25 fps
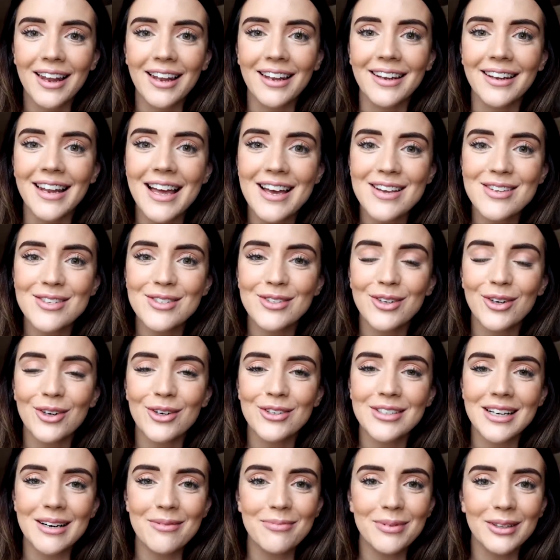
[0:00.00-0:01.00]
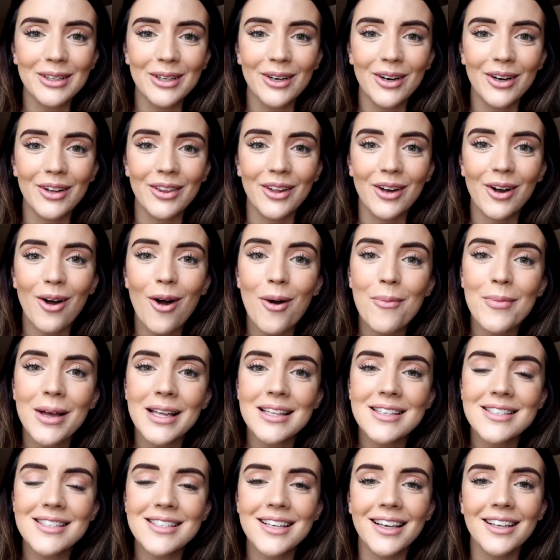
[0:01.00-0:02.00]
Let us know down below in the
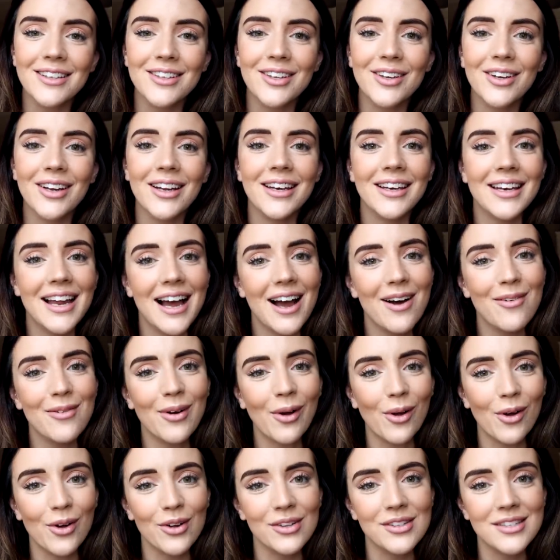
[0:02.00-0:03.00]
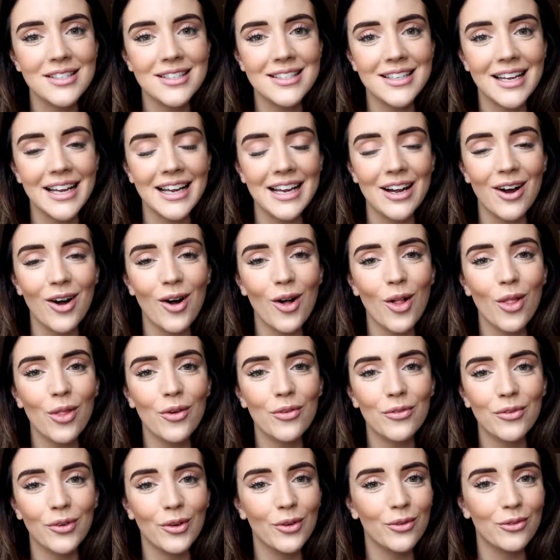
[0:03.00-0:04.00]
comments and you can now go and see all the
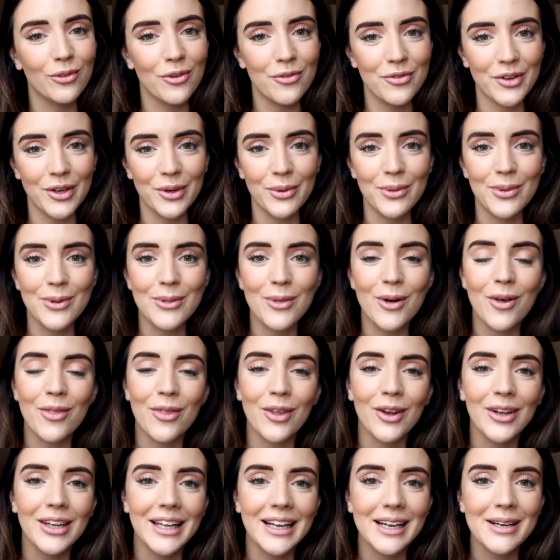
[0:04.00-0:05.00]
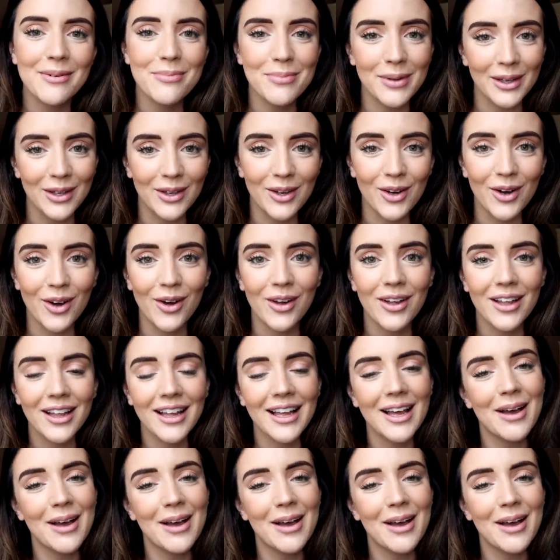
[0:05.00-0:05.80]
full reviews on the link below.